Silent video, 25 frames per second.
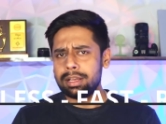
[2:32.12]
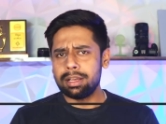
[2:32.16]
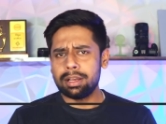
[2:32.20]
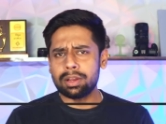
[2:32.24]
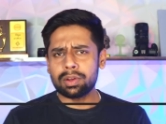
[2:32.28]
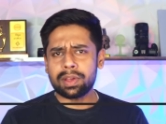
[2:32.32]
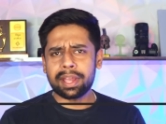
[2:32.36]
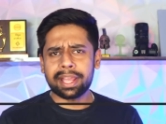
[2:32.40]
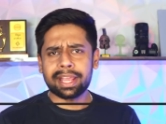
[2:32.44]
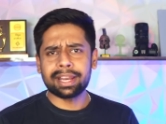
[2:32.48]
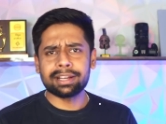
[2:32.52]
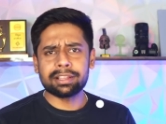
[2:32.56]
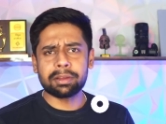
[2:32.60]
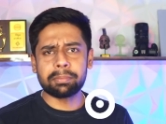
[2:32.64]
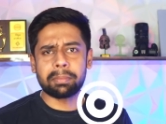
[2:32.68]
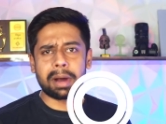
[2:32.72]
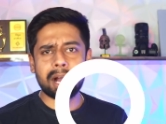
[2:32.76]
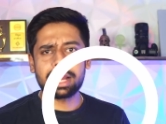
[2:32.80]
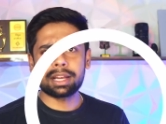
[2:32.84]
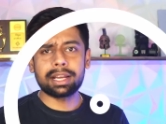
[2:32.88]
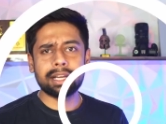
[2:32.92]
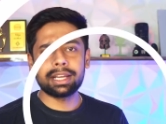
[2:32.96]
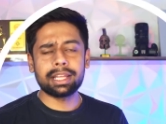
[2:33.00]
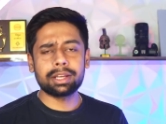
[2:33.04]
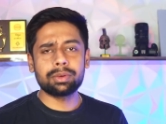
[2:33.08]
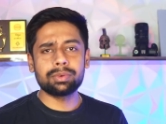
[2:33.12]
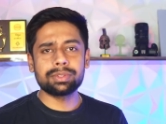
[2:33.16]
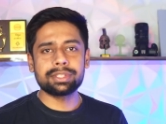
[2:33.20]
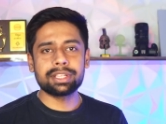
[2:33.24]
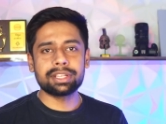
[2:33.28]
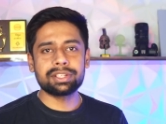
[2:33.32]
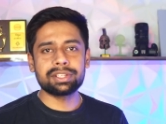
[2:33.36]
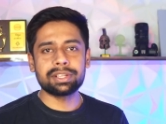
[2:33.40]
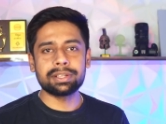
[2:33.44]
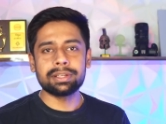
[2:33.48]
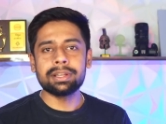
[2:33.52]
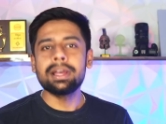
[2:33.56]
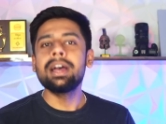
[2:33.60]
Looking at the market
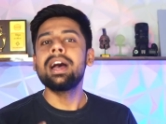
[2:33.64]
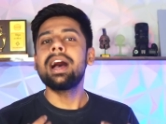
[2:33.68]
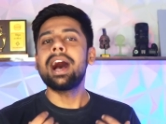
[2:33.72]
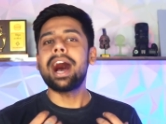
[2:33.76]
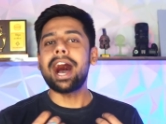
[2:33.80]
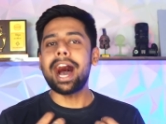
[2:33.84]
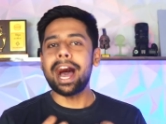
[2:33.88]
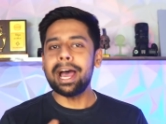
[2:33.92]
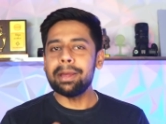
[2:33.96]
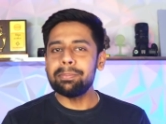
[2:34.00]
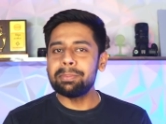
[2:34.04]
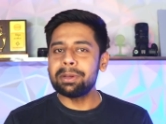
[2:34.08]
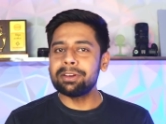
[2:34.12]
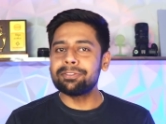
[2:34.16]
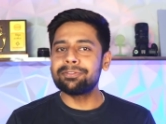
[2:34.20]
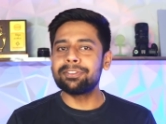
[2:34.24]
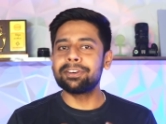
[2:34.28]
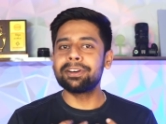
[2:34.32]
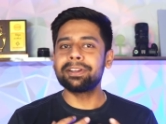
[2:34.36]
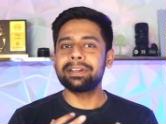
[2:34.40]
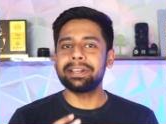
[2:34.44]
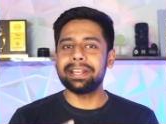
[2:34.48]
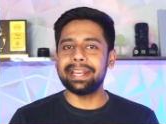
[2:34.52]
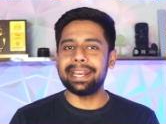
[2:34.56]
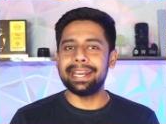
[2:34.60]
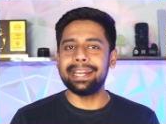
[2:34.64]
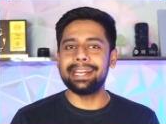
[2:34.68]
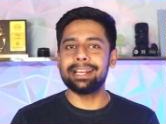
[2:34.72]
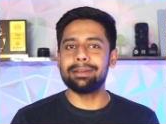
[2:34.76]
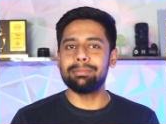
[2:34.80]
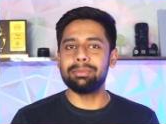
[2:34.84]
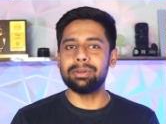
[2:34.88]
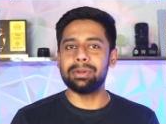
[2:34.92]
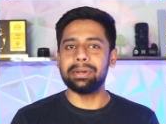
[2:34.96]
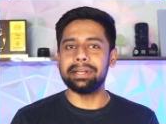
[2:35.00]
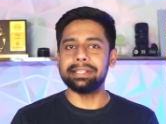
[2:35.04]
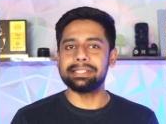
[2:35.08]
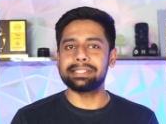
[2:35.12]
acquisition, I prefer
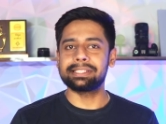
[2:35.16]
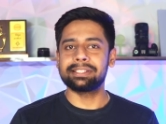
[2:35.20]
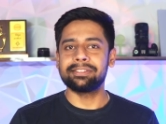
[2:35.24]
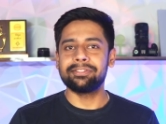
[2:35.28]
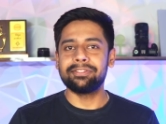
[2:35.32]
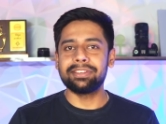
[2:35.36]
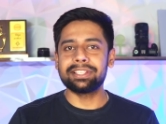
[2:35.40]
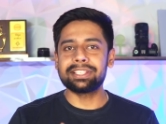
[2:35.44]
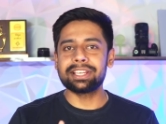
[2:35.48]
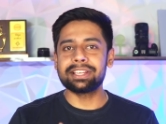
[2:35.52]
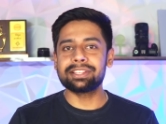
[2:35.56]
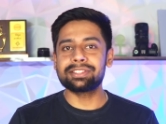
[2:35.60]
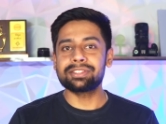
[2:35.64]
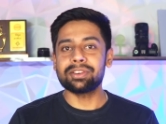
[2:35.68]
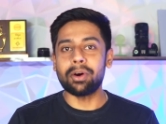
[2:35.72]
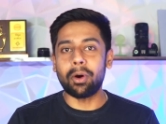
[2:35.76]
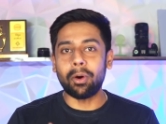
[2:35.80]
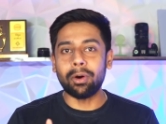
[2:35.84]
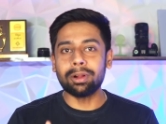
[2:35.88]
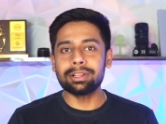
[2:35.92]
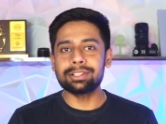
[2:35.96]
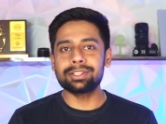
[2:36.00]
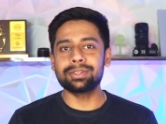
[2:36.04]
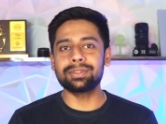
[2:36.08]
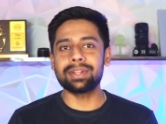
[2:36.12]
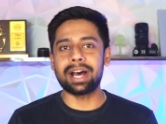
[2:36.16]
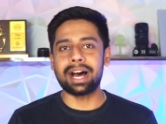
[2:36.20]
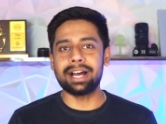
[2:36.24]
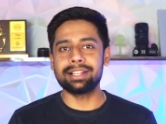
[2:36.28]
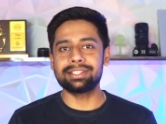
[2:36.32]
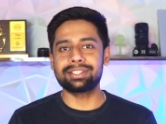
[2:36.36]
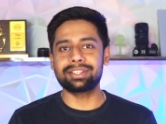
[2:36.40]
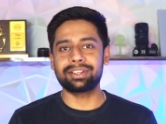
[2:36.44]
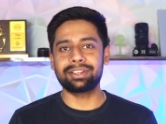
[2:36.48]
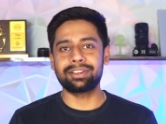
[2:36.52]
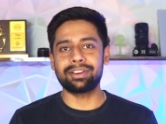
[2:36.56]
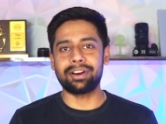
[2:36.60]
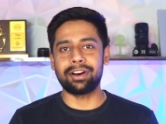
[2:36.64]
AWS, which is also the
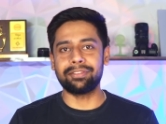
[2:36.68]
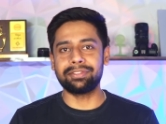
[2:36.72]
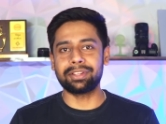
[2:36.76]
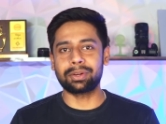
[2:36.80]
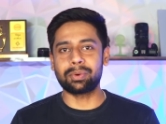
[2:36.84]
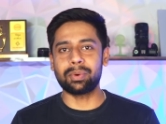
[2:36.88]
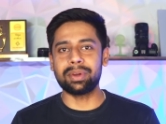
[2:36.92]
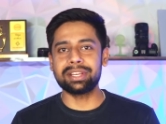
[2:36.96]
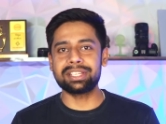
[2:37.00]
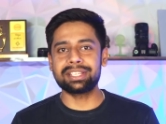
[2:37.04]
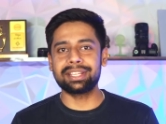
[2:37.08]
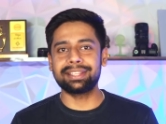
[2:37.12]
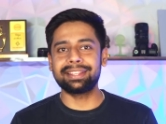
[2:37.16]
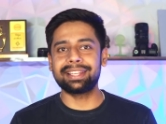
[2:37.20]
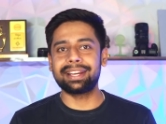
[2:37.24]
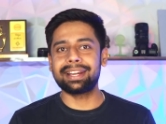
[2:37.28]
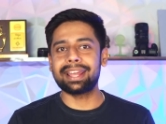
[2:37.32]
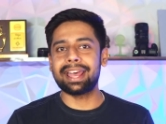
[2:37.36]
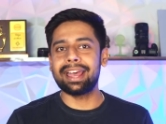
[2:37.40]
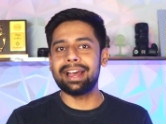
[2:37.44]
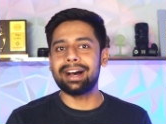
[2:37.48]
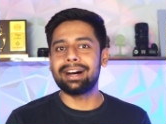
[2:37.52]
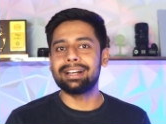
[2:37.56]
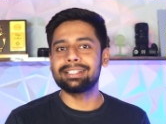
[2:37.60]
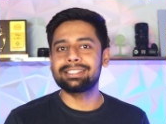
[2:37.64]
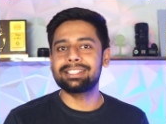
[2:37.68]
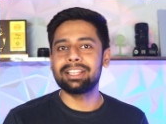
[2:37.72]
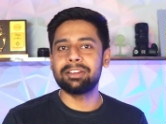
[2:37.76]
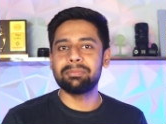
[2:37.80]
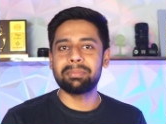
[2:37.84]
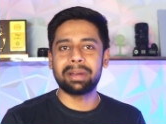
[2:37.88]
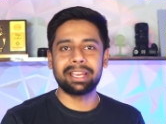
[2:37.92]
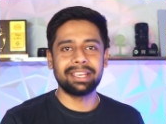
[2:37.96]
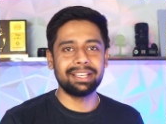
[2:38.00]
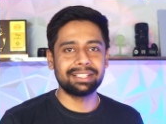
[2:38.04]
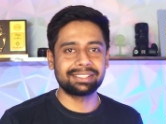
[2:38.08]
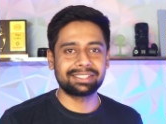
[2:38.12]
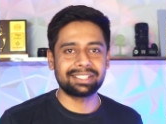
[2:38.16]
answer of the question that I asked in
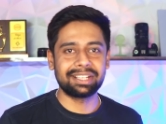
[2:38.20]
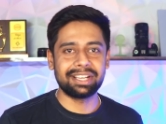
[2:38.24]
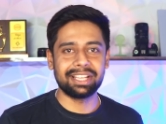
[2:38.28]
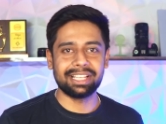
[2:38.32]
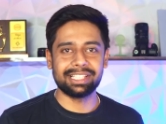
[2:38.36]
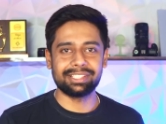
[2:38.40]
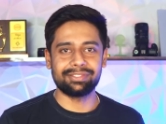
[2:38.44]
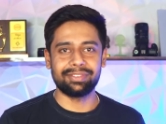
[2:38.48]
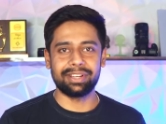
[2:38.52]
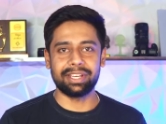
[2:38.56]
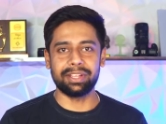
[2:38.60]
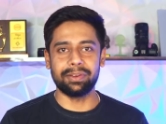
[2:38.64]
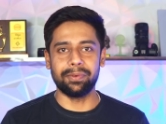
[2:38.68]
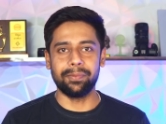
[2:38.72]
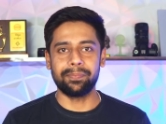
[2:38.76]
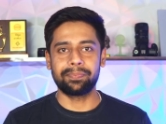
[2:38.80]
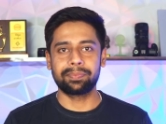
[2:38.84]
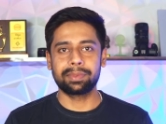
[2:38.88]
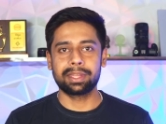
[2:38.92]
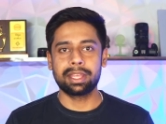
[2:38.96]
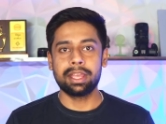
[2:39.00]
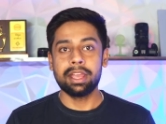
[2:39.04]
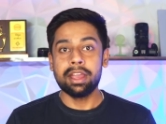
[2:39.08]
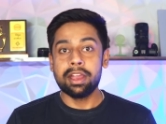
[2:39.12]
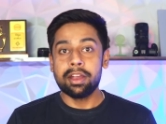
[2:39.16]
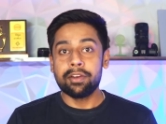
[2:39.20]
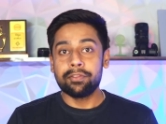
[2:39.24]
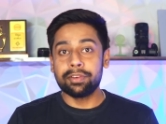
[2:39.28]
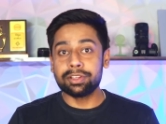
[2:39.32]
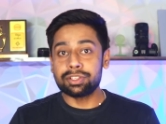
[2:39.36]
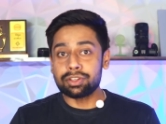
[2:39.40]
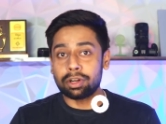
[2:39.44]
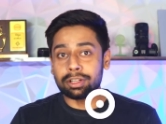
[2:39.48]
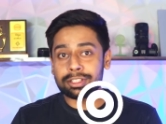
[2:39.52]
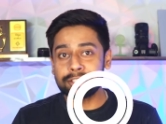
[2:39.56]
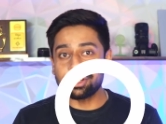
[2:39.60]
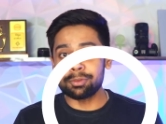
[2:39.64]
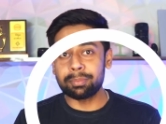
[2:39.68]
my yesterday's video.
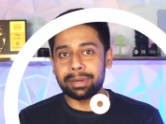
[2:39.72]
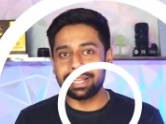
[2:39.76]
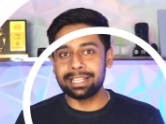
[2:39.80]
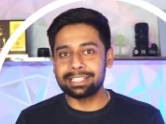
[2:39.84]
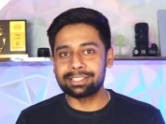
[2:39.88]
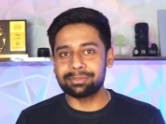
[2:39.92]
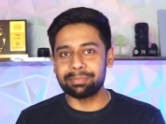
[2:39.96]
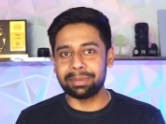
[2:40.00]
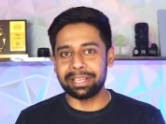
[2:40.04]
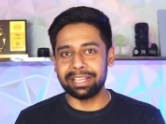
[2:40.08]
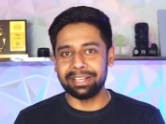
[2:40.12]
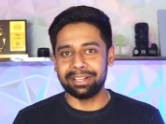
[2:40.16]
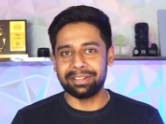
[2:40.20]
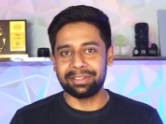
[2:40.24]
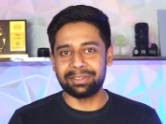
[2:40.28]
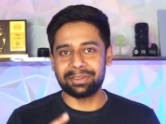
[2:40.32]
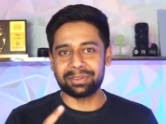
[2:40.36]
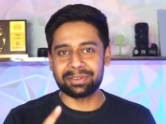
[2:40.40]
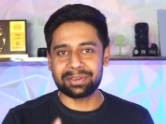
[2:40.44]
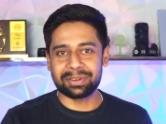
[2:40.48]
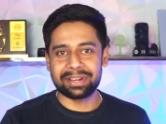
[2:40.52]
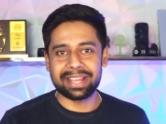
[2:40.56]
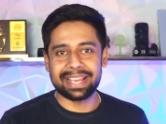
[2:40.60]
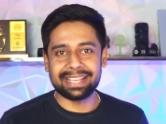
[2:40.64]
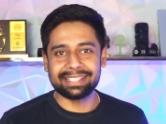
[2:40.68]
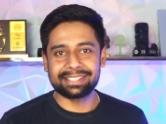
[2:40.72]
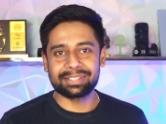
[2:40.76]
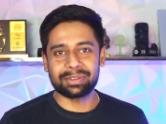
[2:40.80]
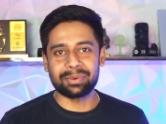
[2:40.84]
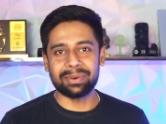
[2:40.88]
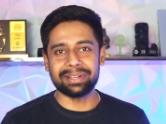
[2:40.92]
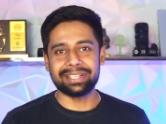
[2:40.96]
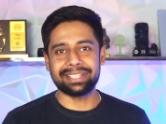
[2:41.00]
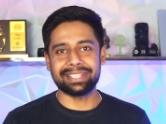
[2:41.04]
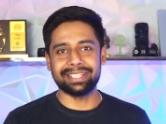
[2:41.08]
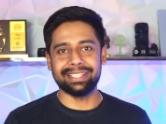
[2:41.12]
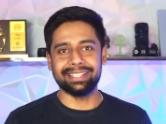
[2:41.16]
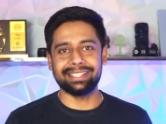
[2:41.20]
Which also brings me to today's
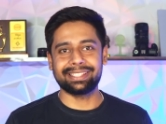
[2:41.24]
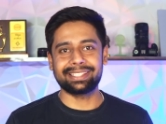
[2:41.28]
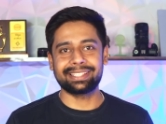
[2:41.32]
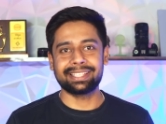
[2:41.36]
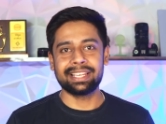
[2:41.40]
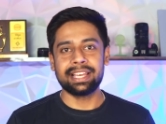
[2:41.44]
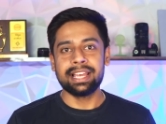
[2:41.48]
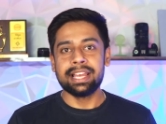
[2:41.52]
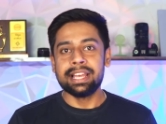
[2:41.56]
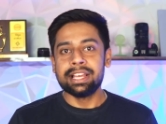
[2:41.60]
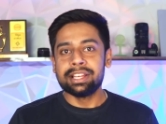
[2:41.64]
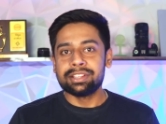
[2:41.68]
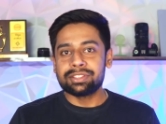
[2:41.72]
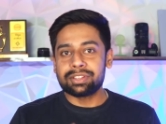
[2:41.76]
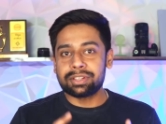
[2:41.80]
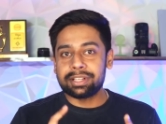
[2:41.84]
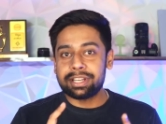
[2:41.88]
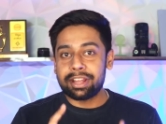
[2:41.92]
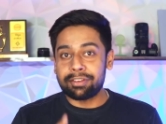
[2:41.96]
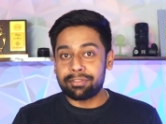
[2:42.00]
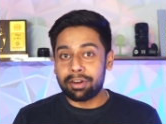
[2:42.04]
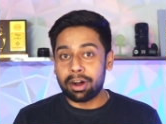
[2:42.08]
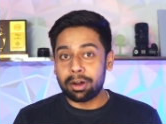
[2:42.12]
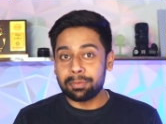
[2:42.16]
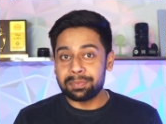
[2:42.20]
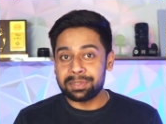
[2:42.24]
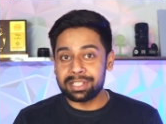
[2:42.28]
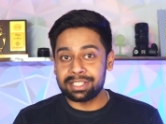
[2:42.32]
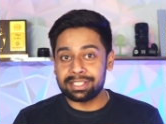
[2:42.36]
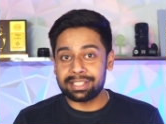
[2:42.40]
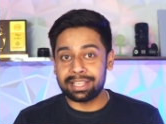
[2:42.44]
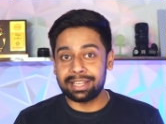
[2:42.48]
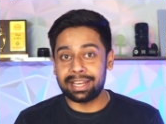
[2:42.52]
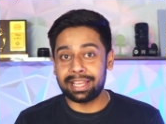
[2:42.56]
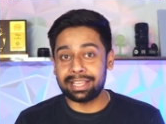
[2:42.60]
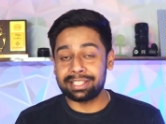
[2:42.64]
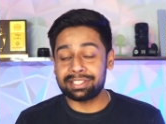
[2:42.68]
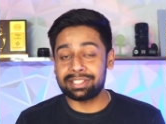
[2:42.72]
questions. So DevOps is
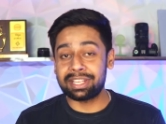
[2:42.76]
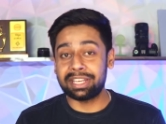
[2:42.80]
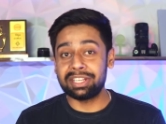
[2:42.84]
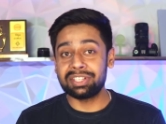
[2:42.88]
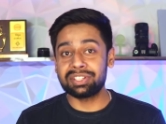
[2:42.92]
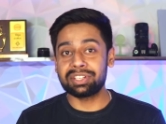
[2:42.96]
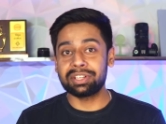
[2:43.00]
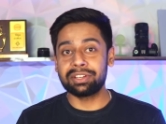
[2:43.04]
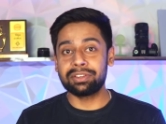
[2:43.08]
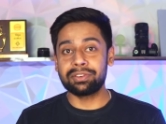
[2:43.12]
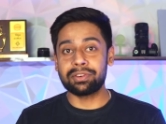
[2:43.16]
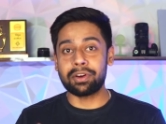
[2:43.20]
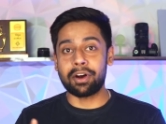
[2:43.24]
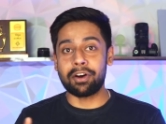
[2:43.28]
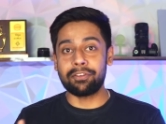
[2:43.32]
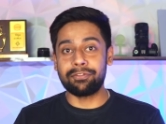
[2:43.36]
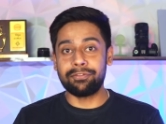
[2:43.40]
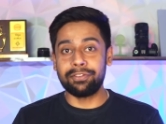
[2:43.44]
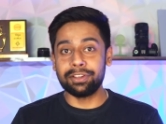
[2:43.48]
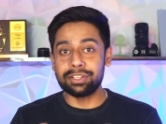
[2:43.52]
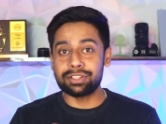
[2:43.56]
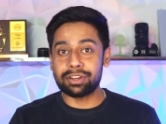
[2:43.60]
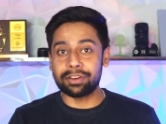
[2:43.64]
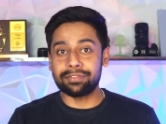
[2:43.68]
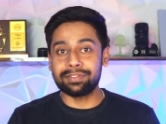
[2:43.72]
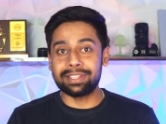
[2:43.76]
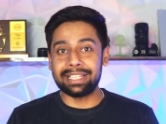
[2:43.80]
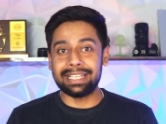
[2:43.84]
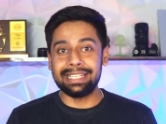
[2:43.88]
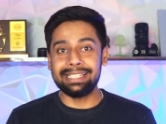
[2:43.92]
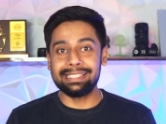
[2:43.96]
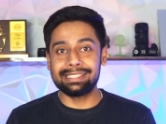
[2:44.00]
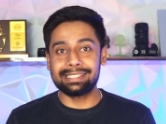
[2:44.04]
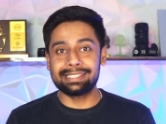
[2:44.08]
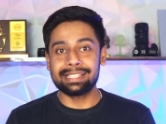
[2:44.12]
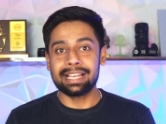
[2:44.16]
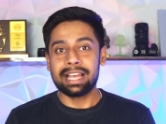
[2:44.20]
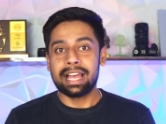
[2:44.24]
an extension of which of
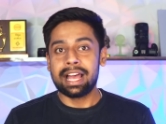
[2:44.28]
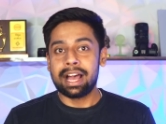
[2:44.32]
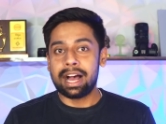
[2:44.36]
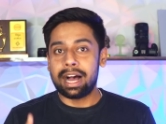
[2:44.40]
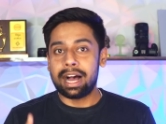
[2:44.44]
these?